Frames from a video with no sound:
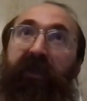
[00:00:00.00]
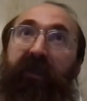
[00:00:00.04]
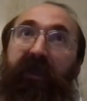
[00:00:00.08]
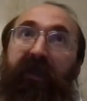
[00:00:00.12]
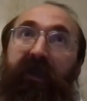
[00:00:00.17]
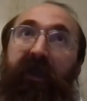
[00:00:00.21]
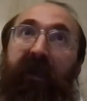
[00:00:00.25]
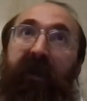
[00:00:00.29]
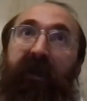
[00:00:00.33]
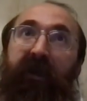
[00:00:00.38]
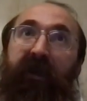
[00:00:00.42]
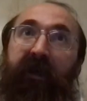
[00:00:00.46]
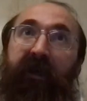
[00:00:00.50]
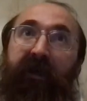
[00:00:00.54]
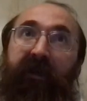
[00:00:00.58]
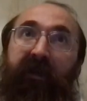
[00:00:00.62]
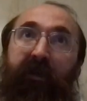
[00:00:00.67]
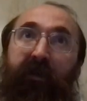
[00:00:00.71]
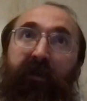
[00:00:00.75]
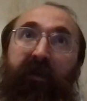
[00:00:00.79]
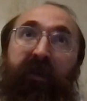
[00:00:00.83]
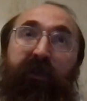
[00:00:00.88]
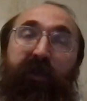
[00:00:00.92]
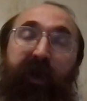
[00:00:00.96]
There was
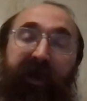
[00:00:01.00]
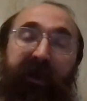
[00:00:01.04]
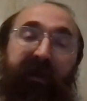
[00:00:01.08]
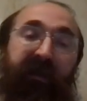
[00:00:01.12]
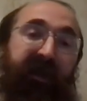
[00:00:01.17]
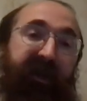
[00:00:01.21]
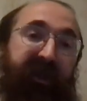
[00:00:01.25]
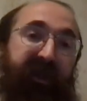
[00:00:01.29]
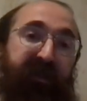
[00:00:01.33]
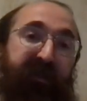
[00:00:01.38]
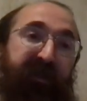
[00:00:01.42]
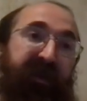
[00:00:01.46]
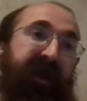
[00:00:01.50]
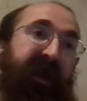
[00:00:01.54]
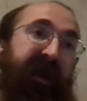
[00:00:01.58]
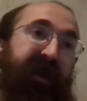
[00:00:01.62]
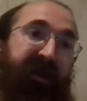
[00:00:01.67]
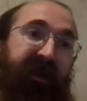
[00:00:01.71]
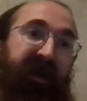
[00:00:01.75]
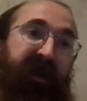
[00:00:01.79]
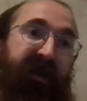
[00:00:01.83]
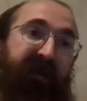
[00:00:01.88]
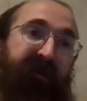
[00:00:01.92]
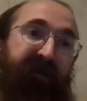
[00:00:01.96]

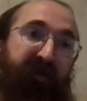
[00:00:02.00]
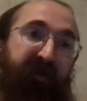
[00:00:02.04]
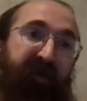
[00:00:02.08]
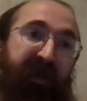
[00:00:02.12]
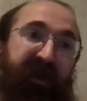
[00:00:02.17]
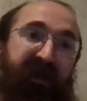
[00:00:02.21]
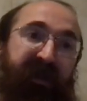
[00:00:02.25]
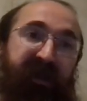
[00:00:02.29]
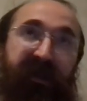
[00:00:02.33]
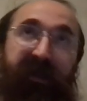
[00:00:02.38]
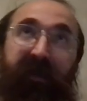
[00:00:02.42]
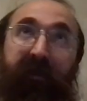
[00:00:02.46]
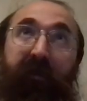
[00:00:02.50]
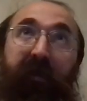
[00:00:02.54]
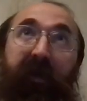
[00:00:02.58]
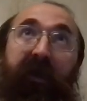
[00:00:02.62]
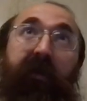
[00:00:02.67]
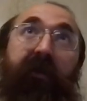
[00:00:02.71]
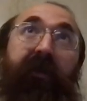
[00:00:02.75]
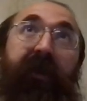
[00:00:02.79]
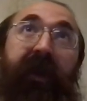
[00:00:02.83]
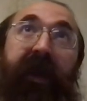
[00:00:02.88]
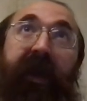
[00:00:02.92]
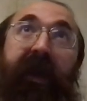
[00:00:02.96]
speculation, but not
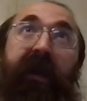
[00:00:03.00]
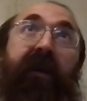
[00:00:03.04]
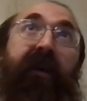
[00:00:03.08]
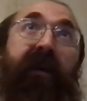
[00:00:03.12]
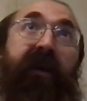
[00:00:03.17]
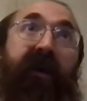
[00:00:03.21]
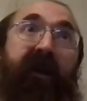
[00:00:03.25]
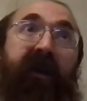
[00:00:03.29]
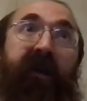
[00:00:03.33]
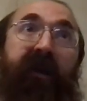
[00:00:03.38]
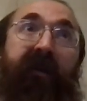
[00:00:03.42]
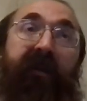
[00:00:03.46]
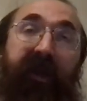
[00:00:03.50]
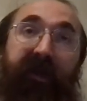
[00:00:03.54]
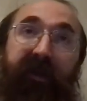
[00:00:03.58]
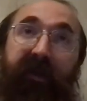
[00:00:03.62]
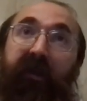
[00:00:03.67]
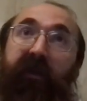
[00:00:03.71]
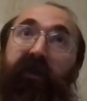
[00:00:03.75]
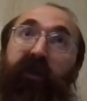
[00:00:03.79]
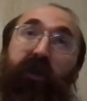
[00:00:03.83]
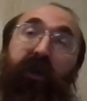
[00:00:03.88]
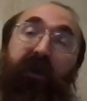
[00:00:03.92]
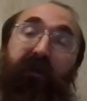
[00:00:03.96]
confirmation that we could get
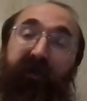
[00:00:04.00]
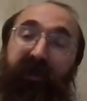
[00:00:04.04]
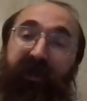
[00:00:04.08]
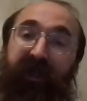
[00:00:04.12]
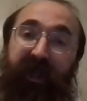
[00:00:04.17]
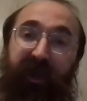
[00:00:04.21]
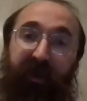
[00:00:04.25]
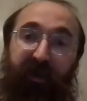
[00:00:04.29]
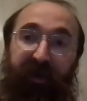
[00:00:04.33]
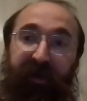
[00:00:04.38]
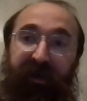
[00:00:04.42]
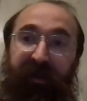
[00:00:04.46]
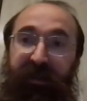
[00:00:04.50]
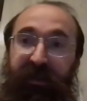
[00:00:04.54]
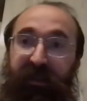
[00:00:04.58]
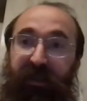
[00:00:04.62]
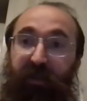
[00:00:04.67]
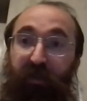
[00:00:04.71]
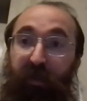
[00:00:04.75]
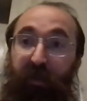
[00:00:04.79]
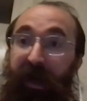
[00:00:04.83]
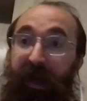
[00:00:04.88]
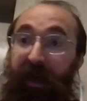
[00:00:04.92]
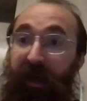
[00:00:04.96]
that the jury was
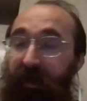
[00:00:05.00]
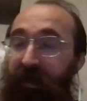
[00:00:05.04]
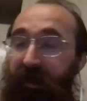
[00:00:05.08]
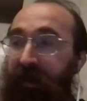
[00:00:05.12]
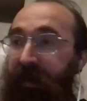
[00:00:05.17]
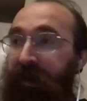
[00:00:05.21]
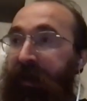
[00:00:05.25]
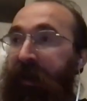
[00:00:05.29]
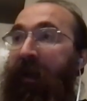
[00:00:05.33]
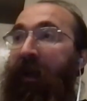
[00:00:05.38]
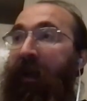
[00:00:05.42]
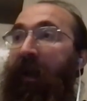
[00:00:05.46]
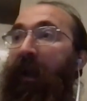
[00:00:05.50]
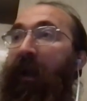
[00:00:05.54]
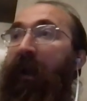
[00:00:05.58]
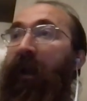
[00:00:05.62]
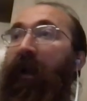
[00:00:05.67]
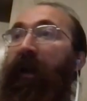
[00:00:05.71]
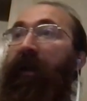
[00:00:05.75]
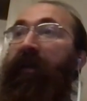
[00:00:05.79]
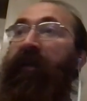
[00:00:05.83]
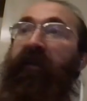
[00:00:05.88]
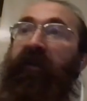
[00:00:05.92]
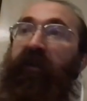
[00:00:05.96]
hearing this as well,
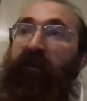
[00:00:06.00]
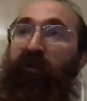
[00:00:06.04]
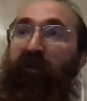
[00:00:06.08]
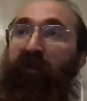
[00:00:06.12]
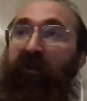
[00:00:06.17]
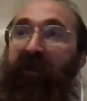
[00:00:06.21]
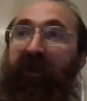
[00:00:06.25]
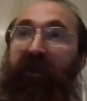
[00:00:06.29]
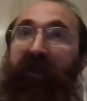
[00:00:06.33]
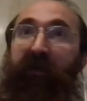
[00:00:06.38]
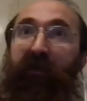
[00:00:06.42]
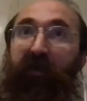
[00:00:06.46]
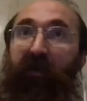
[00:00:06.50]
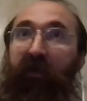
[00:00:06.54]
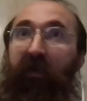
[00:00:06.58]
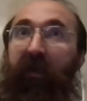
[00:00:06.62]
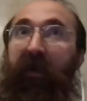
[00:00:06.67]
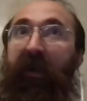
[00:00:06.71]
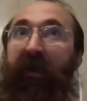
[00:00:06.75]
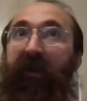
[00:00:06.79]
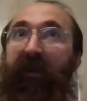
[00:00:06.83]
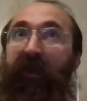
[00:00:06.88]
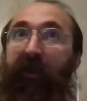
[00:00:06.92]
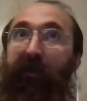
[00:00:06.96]
and that this was
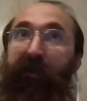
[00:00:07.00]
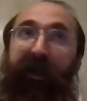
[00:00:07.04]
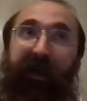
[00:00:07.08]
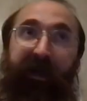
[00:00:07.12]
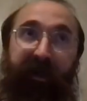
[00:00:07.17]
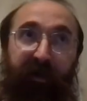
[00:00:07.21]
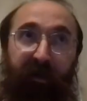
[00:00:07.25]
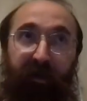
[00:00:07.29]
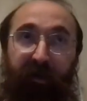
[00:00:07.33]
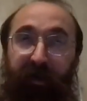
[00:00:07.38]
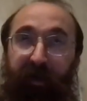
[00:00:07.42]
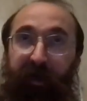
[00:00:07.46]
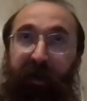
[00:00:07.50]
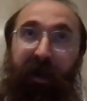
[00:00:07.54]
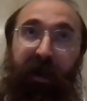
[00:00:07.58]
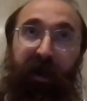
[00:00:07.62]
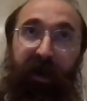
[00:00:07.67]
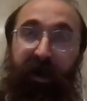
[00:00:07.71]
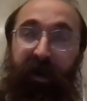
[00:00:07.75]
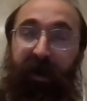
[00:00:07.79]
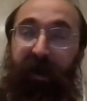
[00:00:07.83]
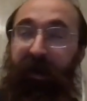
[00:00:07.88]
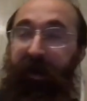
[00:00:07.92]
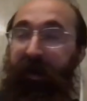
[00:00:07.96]
either intimidating
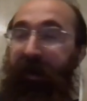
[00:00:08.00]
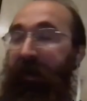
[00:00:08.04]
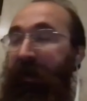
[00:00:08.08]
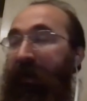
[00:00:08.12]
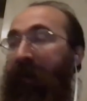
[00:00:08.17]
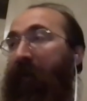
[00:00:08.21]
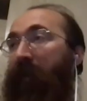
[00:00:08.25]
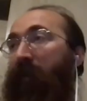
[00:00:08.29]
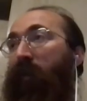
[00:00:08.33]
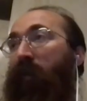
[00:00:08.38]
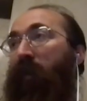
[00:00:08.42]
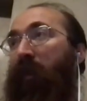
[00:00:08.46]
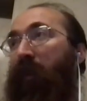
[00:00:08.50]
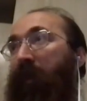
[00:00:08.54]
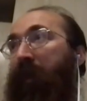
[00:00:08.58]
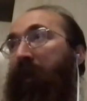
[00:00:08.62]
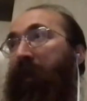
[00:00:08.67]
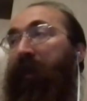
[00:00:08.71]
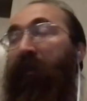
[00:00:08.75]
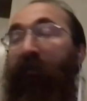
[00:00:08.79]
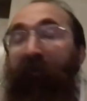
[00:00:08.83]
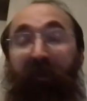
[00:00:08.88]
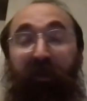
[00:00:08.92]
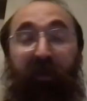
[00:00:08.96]

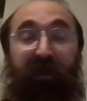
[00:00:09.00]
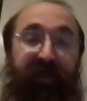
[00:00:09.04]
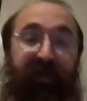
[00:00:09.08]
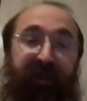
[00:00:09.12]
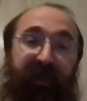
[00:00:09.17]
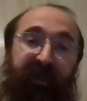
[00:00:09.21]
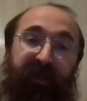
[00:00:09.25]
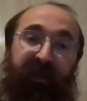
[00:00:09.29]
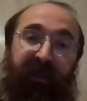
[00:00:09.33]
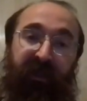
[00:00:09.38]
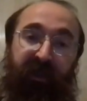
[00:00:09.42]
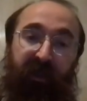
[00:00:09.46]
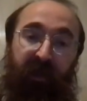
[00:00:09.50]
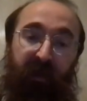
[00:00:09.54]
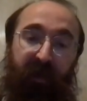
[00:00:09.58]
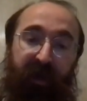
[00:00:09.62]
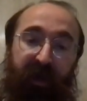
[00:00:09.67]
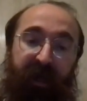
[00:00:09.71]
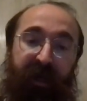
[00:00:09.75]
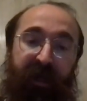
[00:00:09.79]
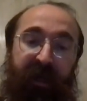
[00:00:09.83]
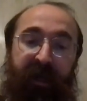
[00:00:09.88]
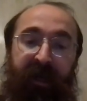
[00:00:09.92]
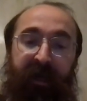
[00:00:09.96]
or influencing the
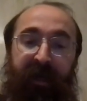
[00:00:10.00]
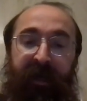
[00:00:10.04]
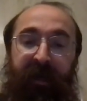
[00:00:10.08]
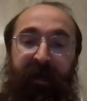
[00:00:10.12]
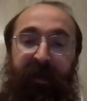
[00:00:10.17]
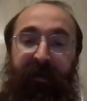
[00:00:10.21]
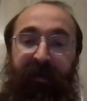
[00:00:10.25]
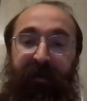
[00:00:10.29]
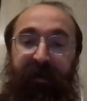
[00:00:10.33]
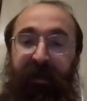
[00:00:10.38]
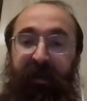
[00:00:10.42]
jury.